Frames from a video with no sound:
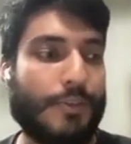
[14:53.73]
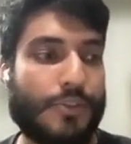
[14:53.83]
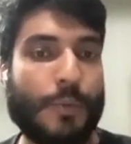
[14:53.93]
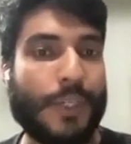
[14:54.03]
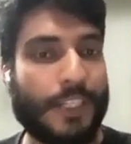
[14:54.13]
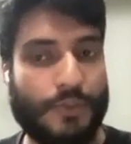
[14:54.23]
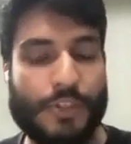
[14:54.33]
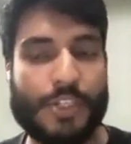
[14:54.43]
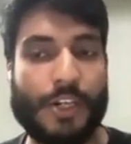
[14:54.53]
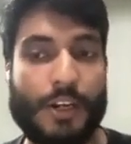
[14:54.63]
reuse of
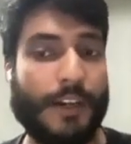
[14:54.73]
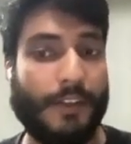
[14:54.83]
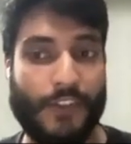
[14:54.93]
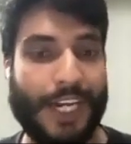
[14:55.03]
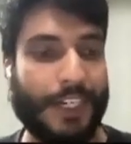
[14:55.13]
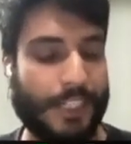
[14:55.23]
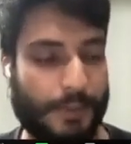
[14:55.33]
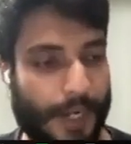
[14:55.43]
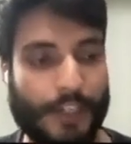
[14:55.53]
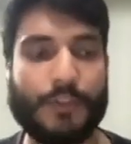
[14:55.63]
Wikisource and all. If that
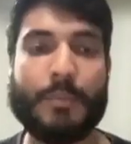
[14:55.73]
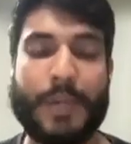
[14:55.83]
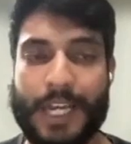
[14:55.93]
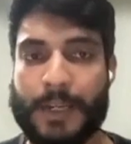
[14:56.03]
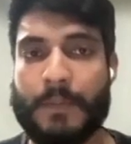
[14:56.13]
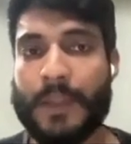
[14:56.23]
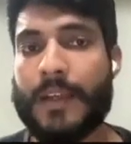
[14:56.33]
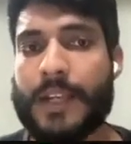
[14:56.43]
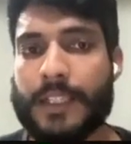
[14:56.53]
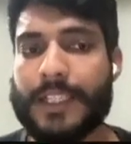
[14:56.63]
is part of the plan,
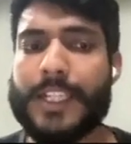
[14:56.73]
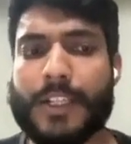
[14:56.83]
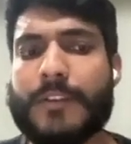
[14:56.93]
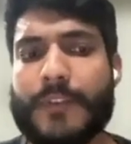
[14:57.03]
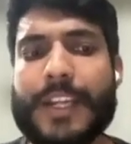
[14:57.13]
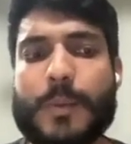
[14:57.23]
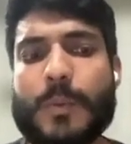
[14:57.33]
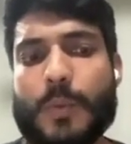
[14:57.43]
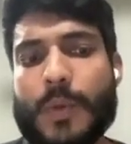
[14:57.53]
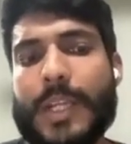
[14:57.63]
then you can
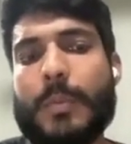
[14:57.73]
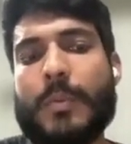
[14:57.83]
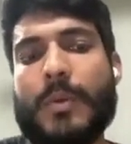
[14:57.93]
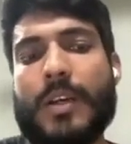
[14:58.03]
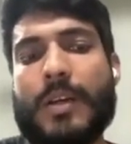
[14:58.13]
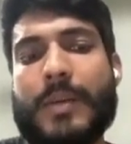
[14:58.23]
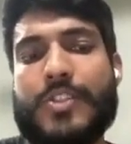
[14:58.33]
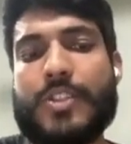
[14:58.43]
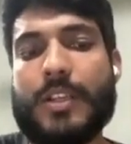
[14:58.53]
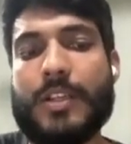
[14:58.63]
very, very
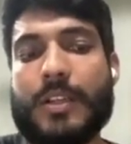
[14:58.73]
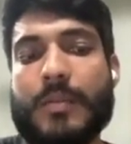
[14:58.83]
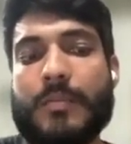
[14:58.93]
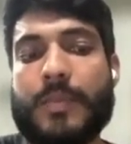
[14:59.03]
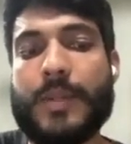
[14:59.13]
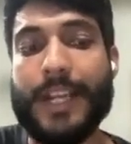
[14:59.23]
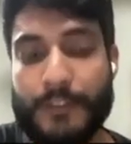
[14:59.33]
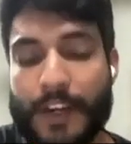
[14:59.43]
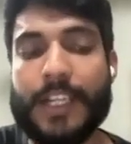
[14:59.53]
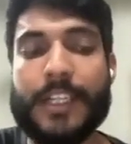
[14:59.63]
much
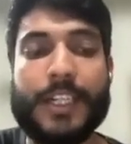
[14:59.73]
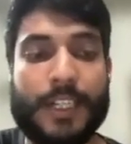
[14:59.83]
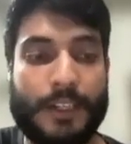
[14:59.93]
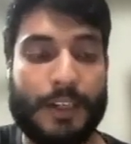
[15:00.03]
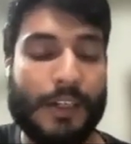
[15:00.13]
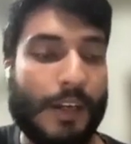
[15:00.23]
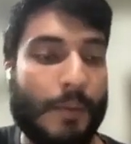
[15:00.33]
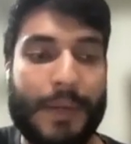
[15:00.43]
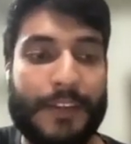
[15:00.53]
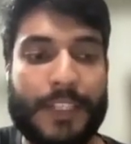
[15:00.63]
get funding and
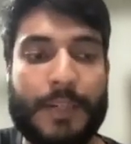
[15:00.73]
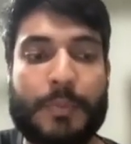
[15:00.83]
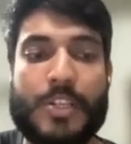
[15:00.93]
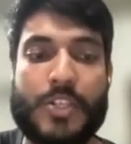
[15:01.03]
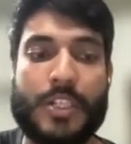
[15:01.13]
apply with